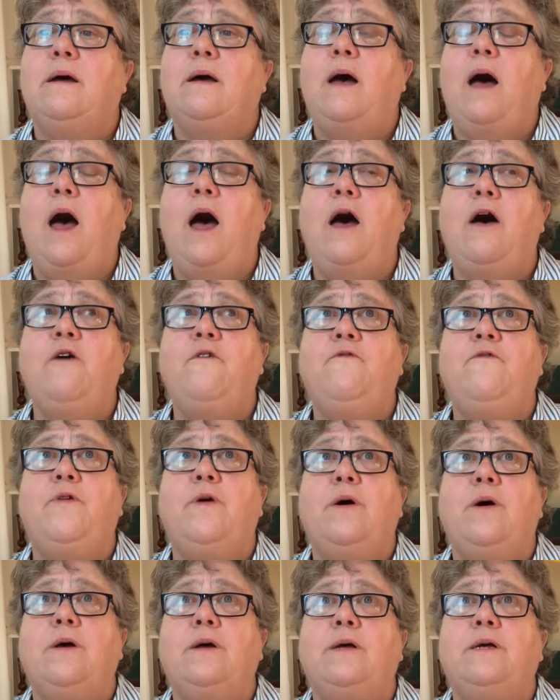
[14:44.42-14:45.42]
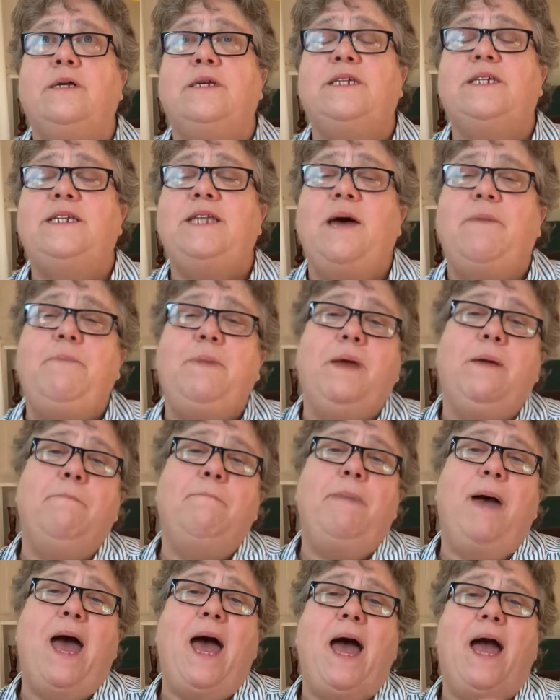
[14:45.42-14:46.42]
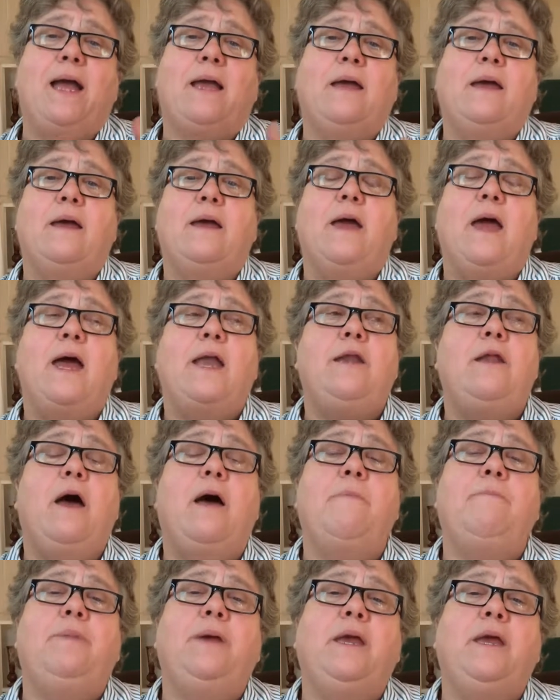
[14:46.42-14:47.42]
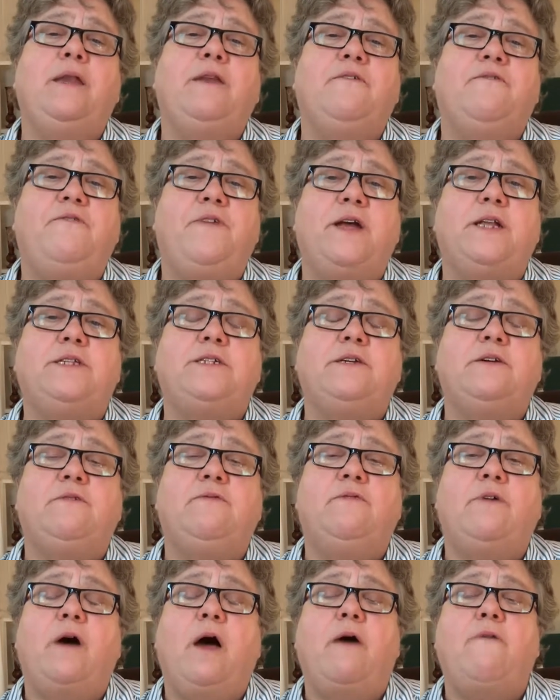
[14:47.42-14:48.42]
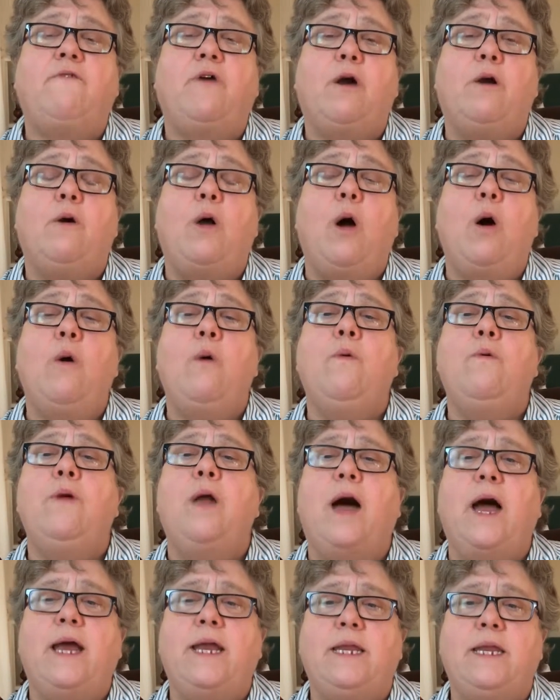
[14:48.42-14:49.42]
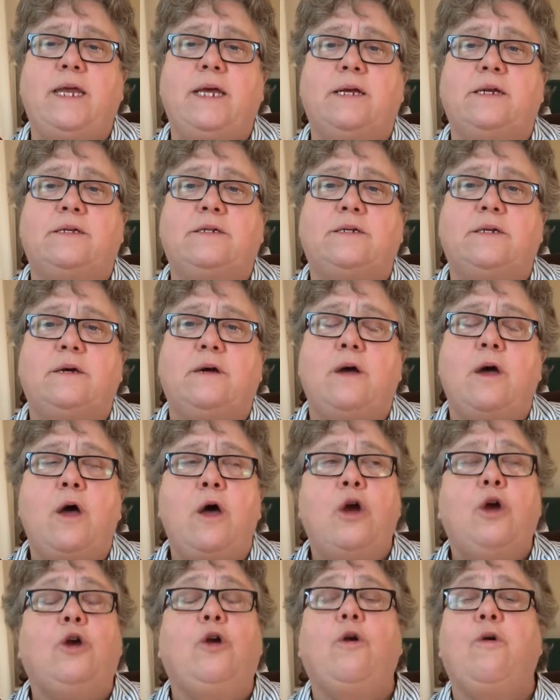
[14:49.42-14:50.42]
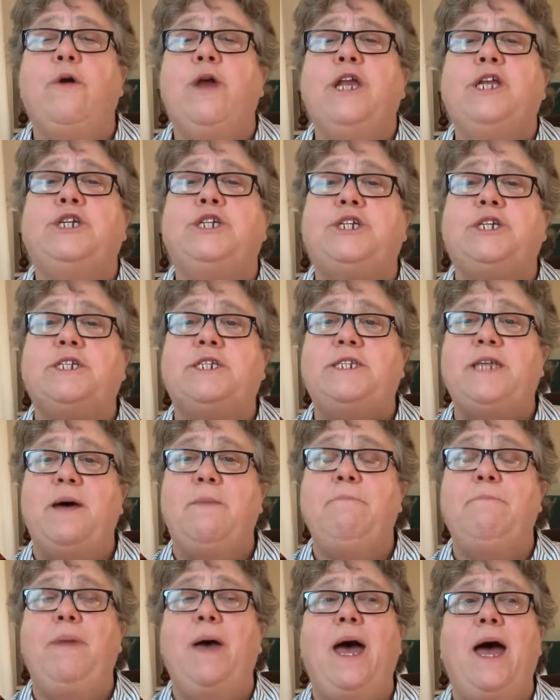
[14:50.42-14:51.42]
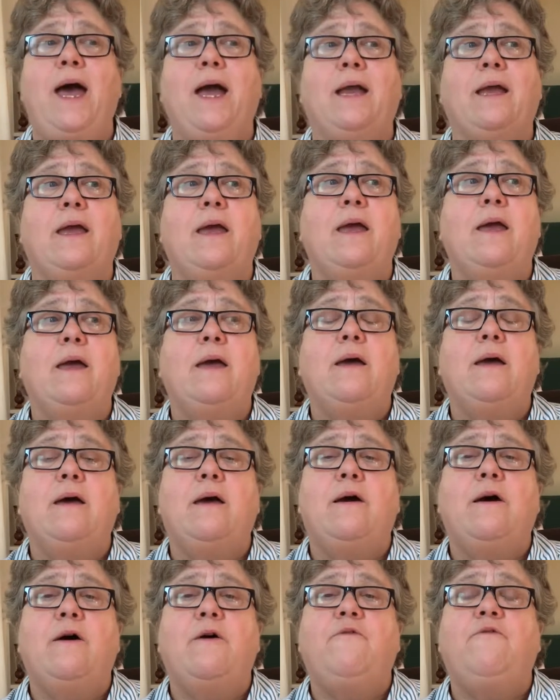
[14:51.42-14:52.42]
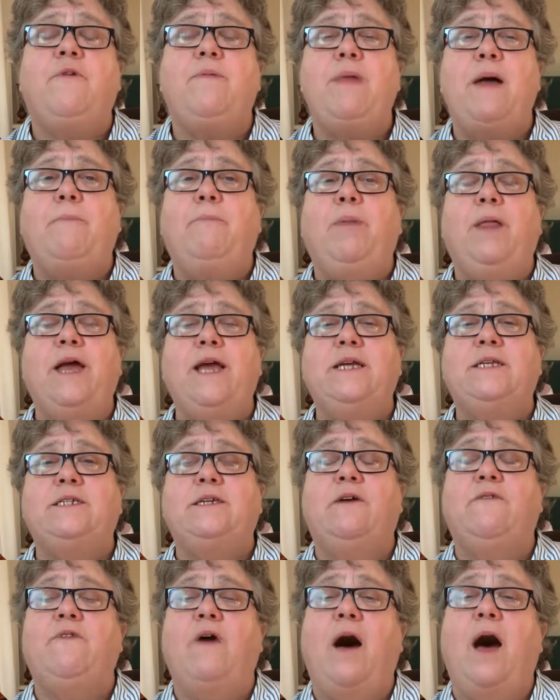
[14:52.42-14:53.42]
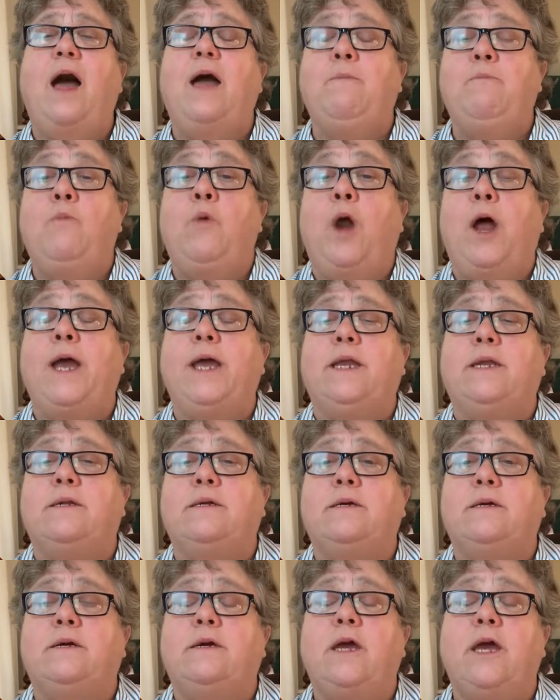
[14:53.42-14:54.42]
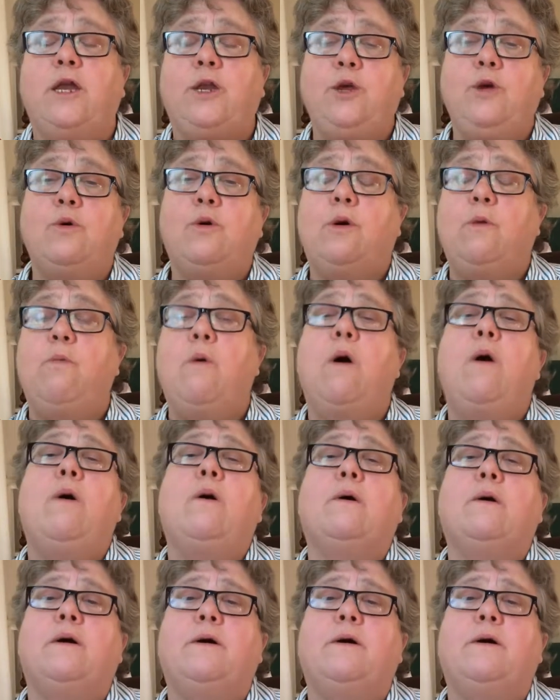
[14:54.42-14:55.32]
of stepping back and not being defensive of our own ideas. Courage to step back from that place of I'm right and you're wrong.